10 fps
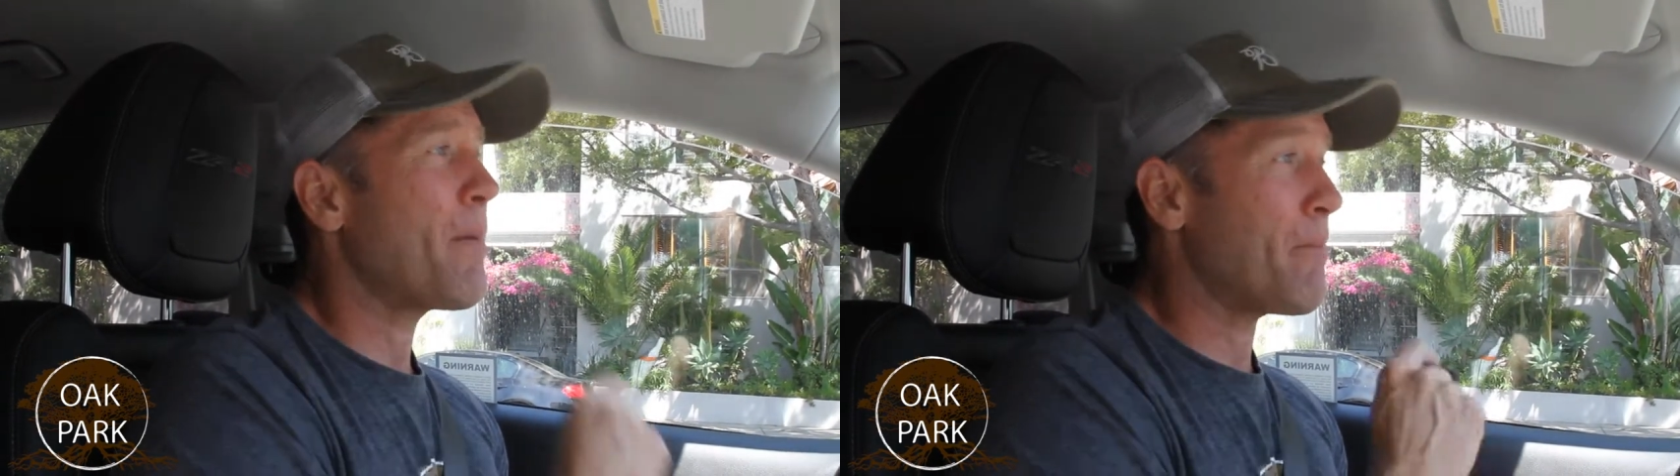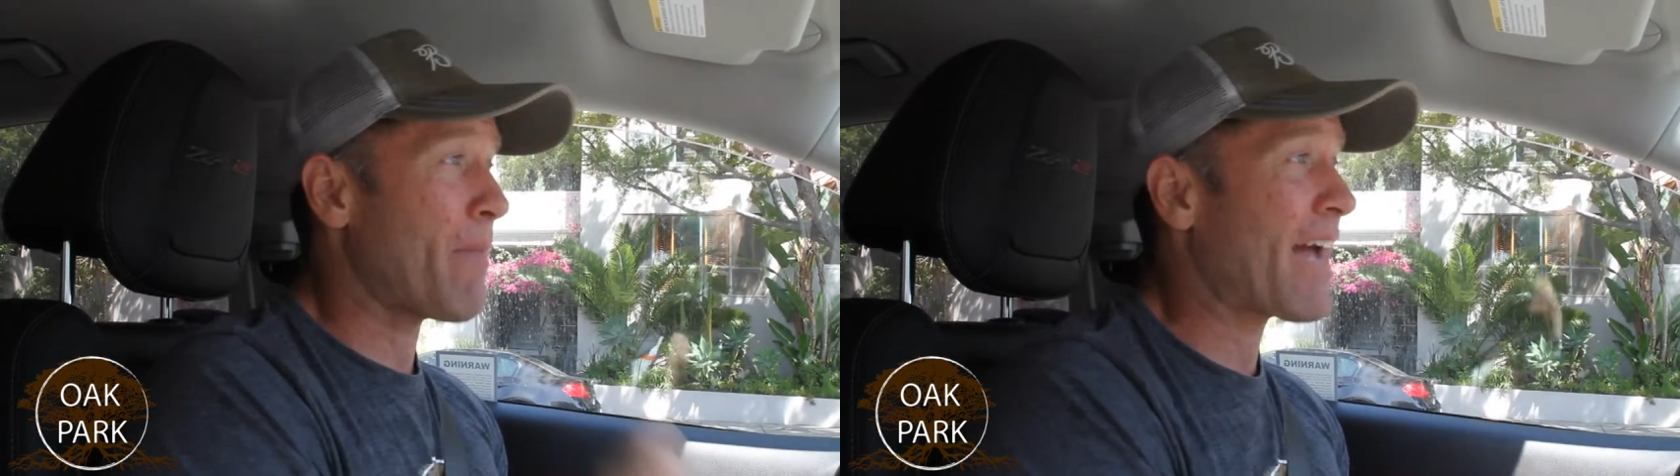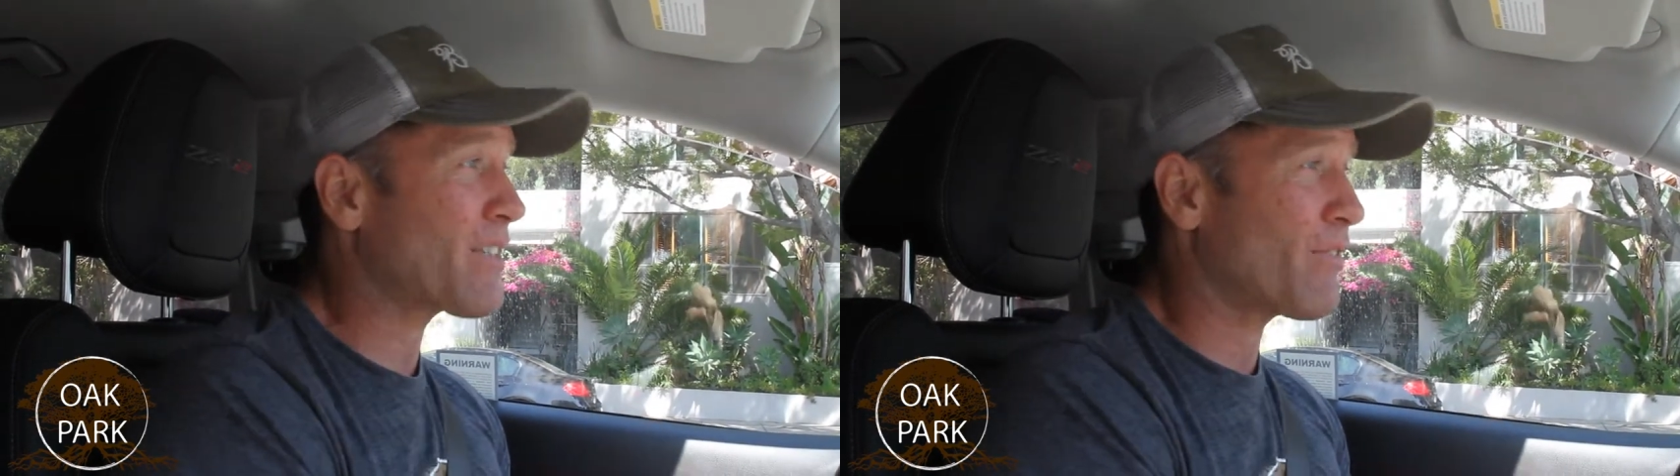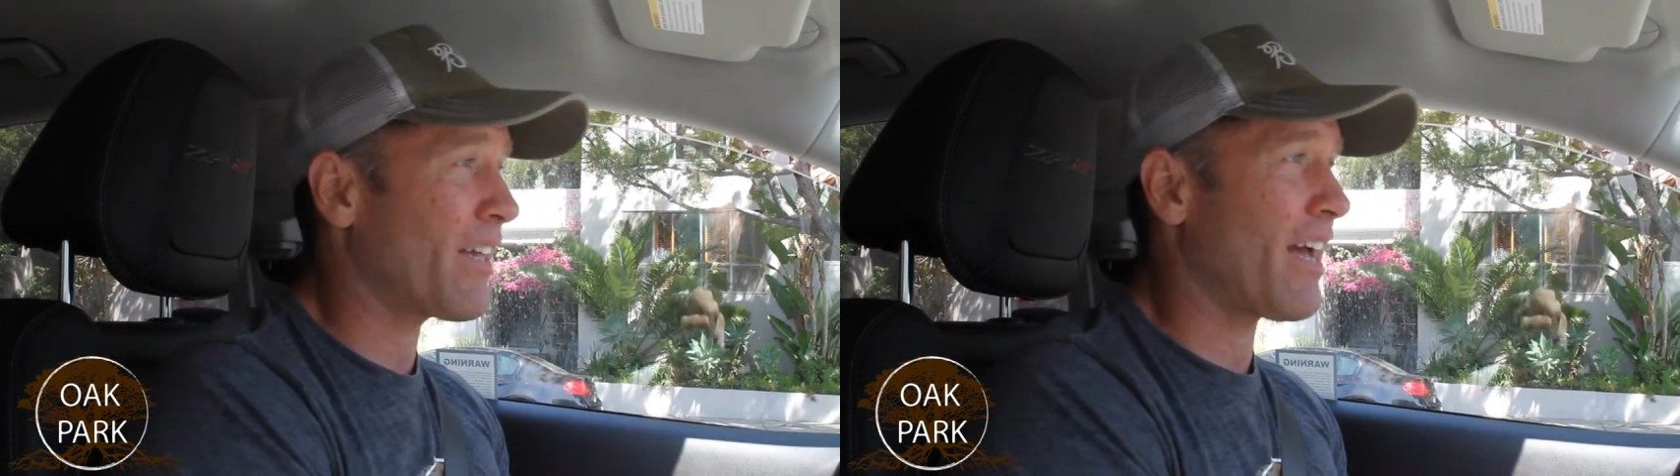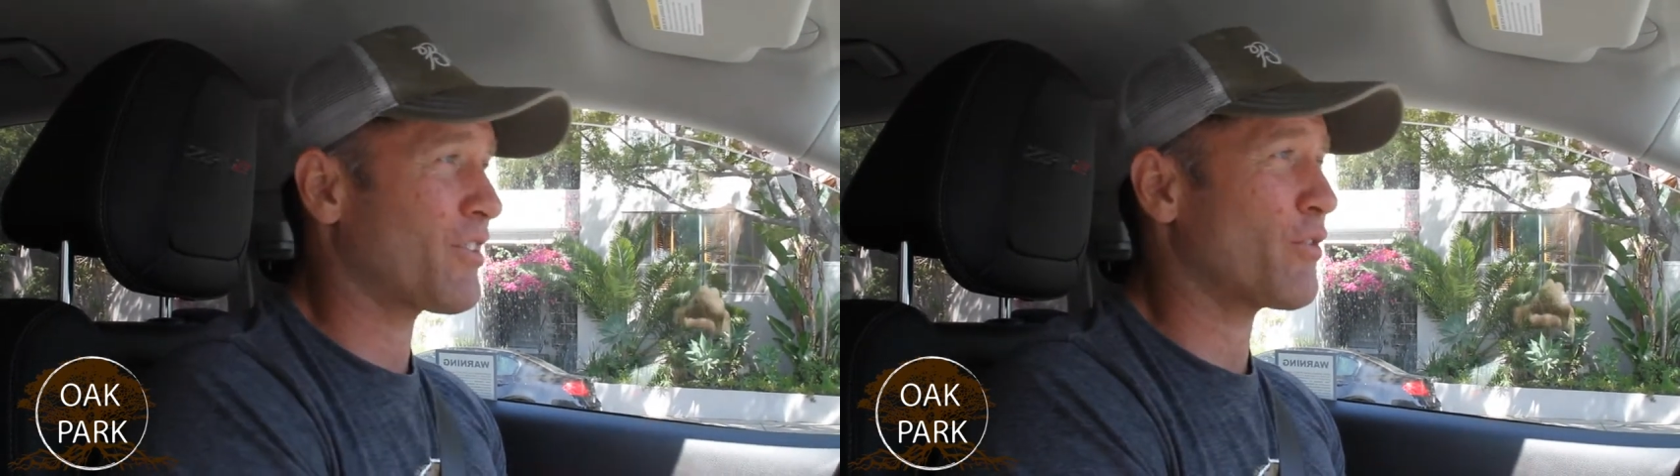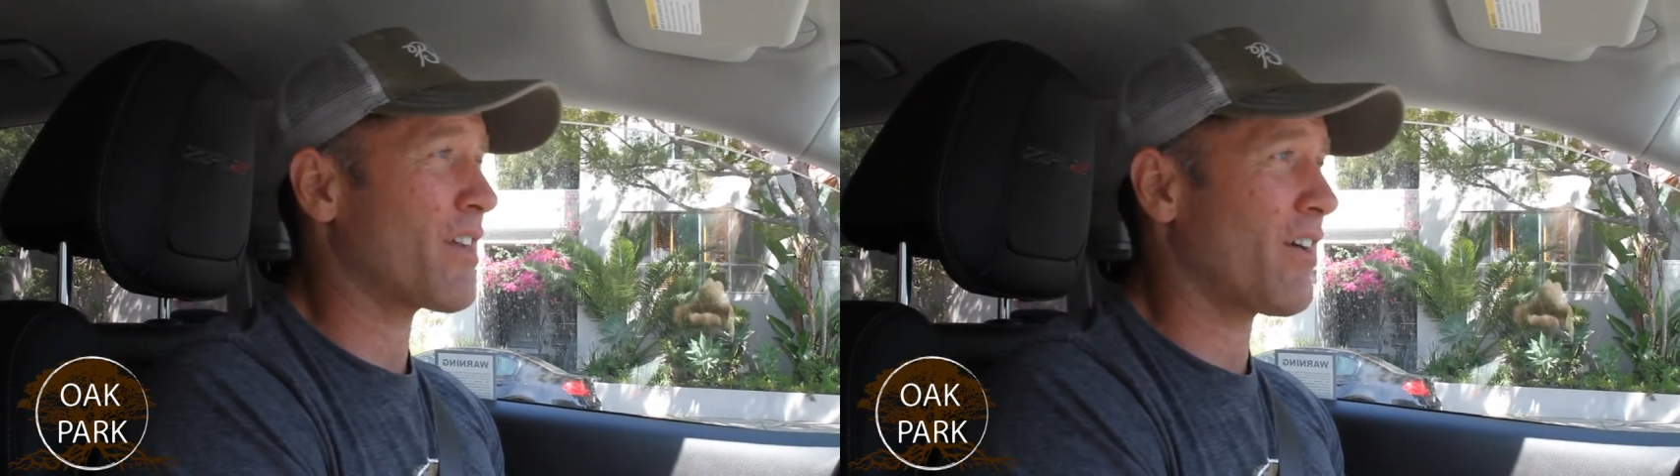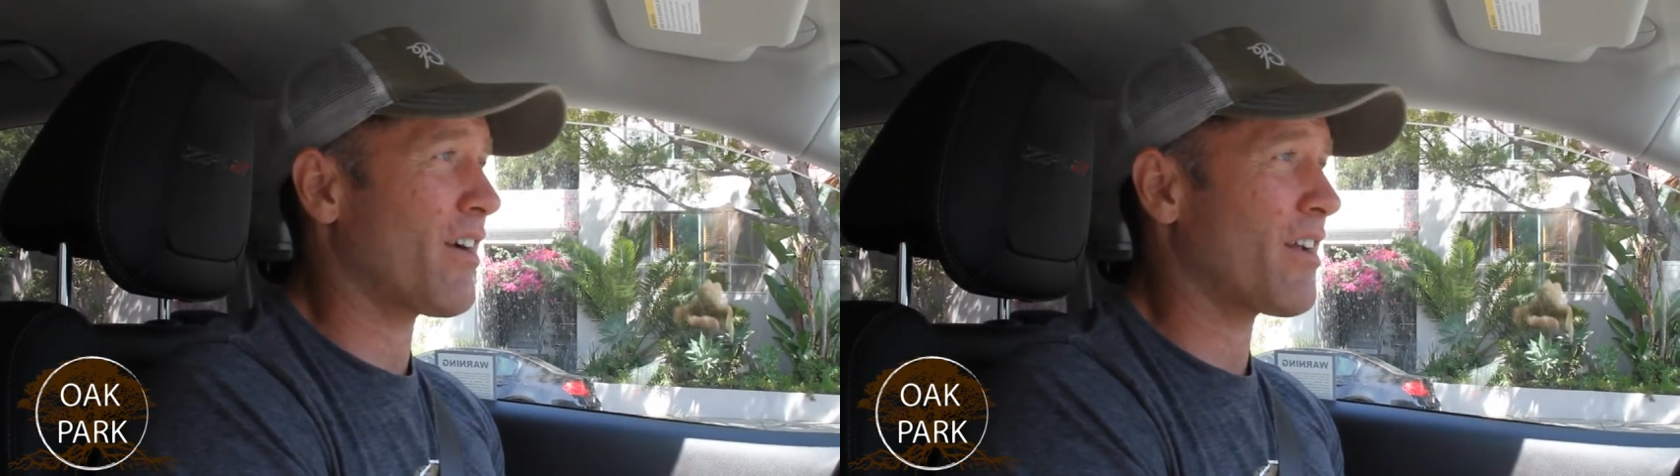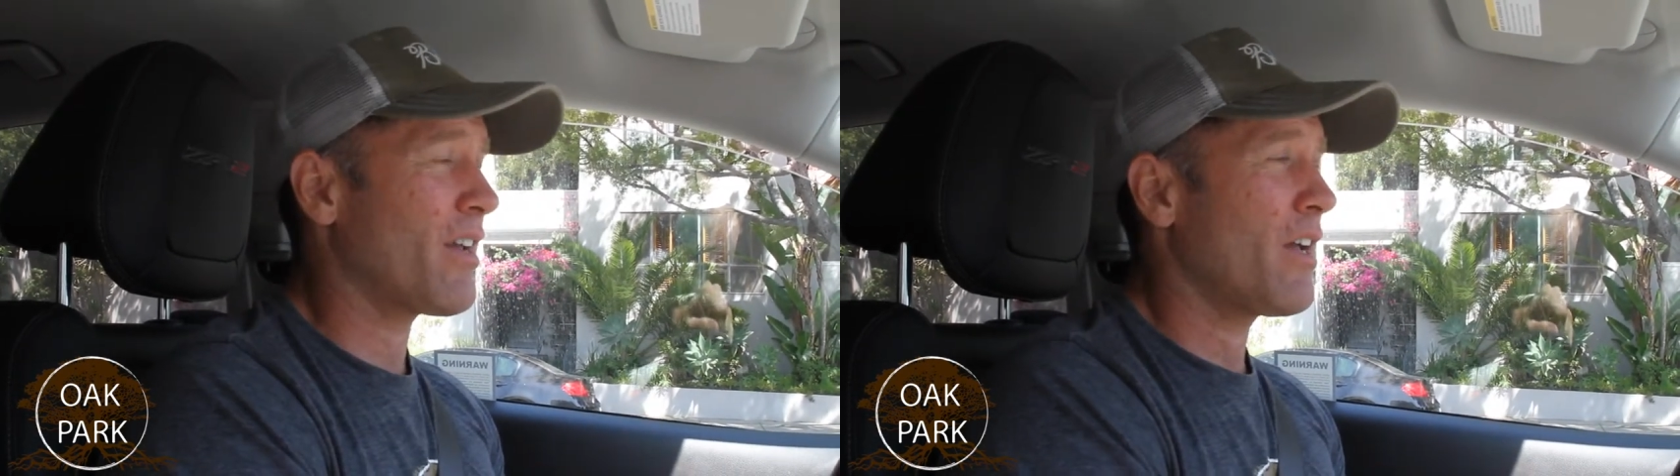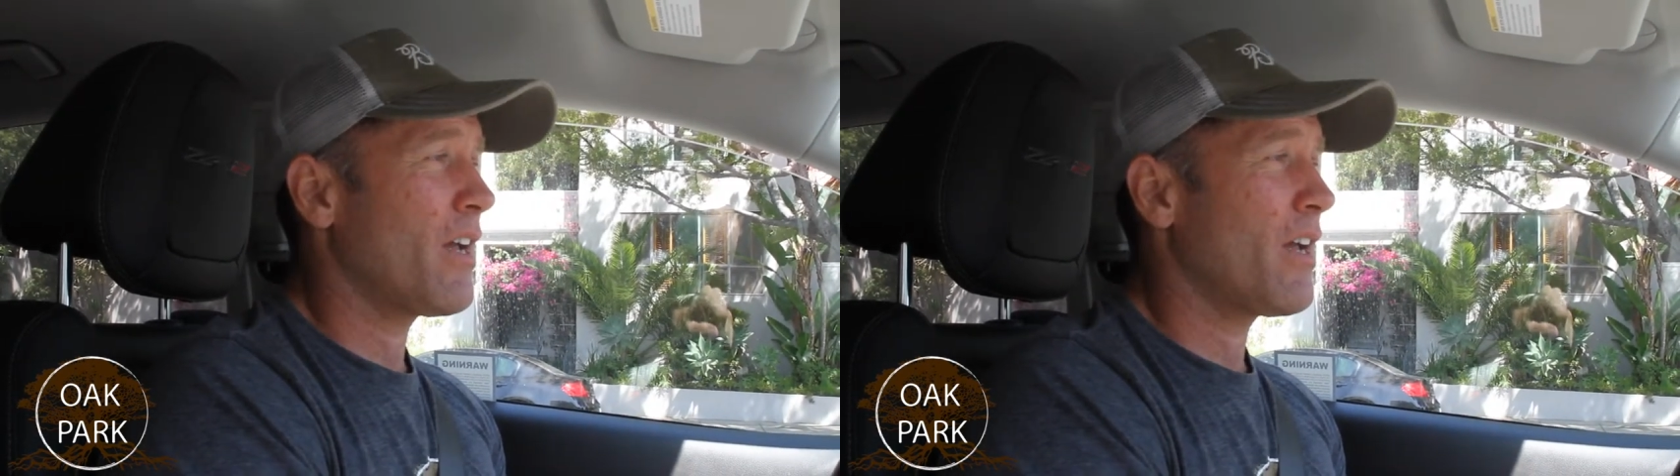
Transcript: massively esoteric,